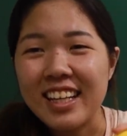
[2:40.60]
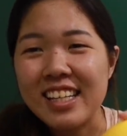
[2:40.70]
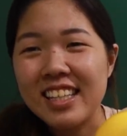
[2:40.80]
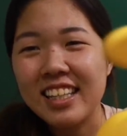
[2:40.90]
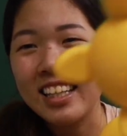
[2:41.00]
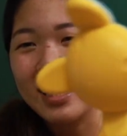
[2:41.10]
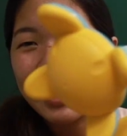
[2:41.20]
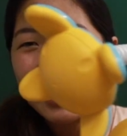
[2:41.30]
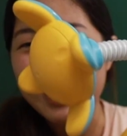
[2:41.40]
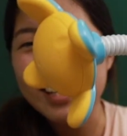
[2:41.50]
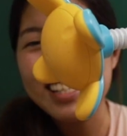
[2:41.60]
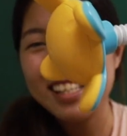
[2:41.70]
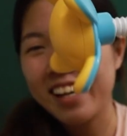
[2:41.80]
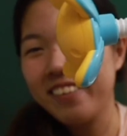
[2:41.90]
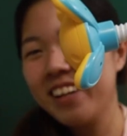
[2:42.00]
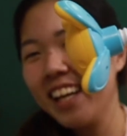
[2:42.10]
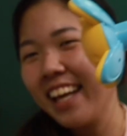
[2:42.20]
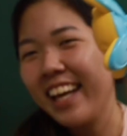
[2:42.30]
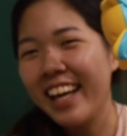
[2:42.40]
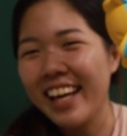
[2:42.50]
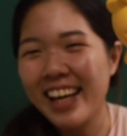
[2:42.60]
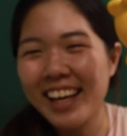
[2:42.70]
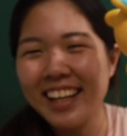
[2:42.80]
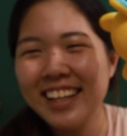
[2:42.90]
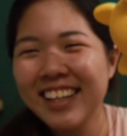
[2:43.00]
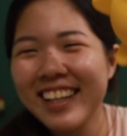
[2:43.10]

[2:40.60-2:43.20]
It's the ducky shower head.